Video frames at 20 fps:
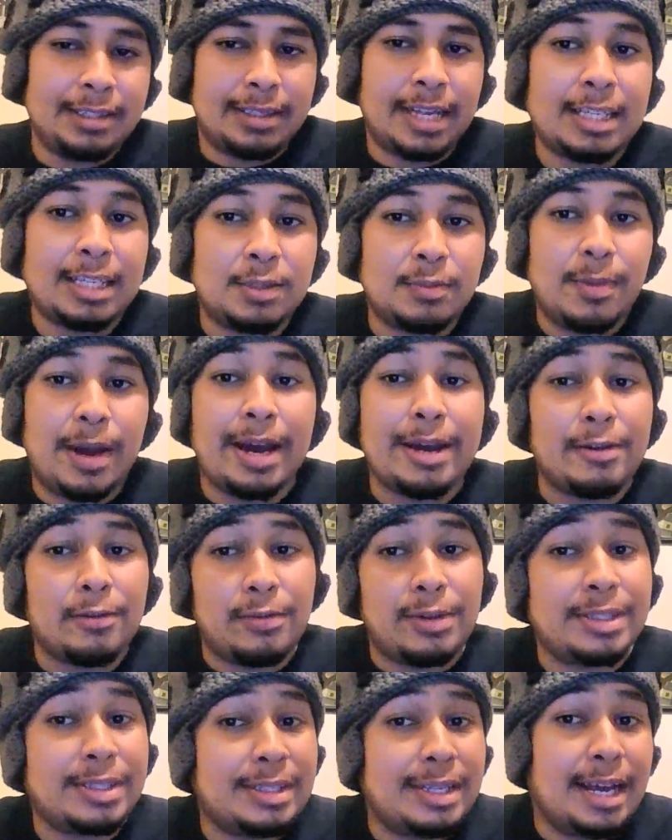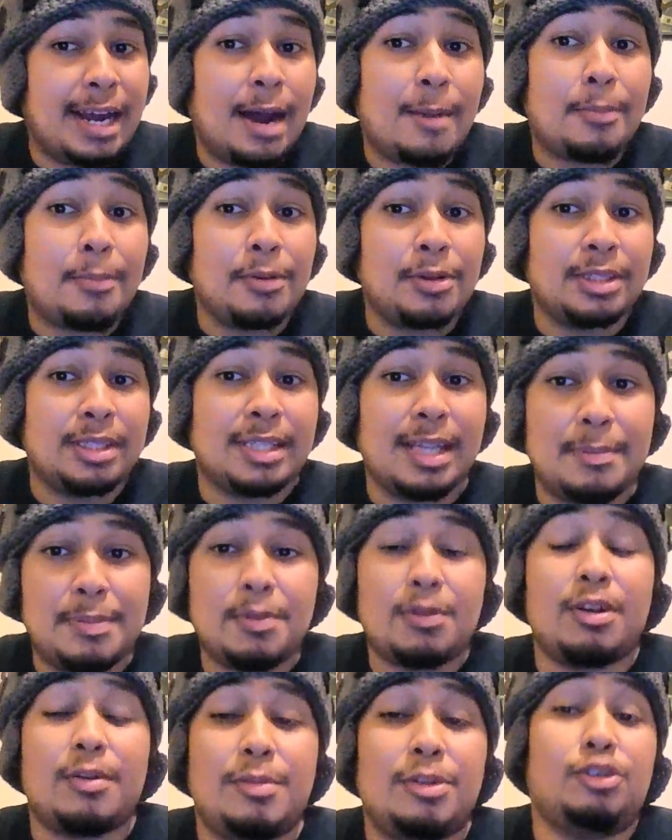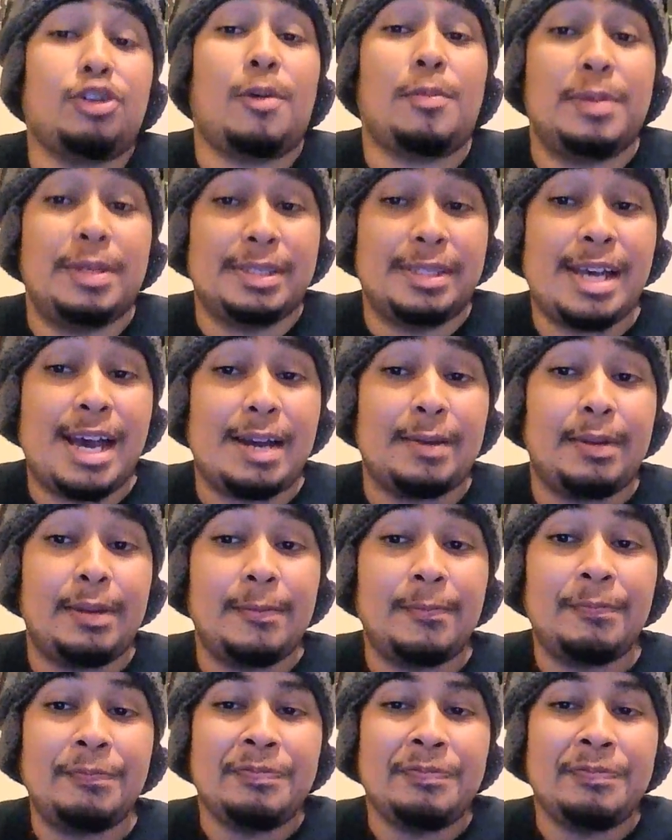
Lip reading: That's my reason that I'm personally that people are going to be dropping this anime.